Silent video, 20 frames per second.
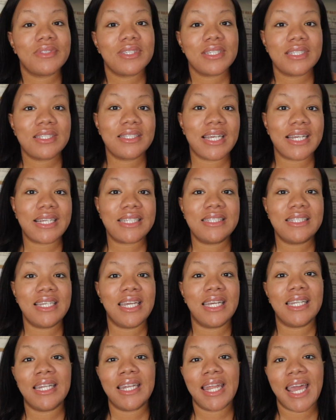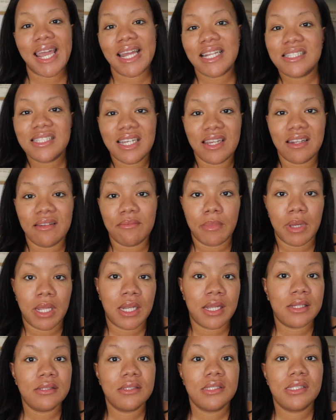16 and 18
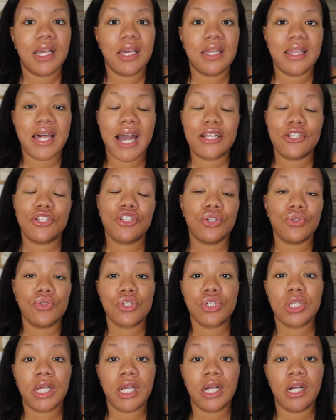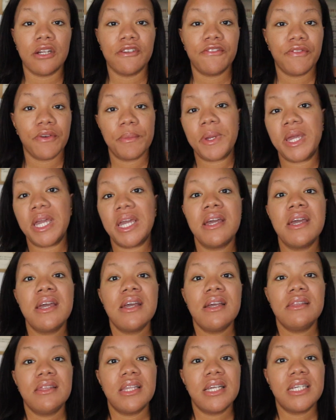minutes, and that's usually good for me.
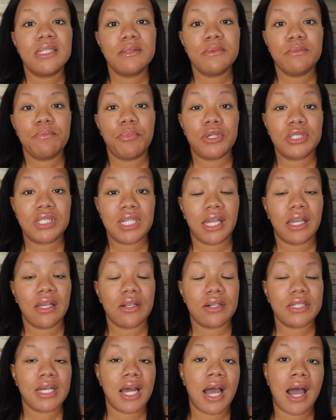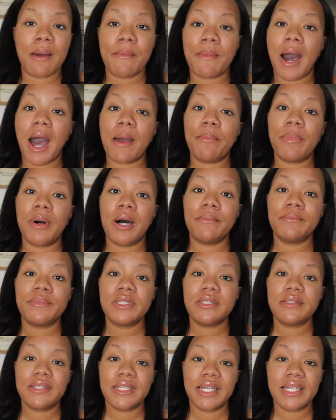This particular time, I
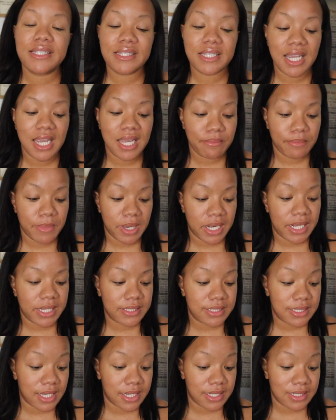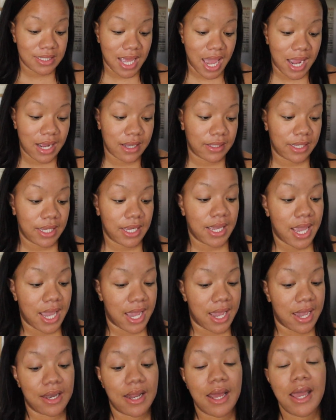pumped 16 minutes exactly,
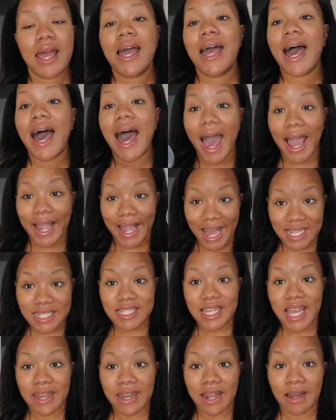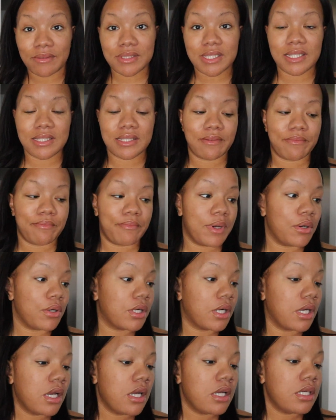and I got 10 ounces of
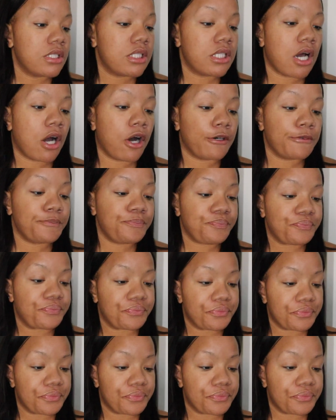milk. So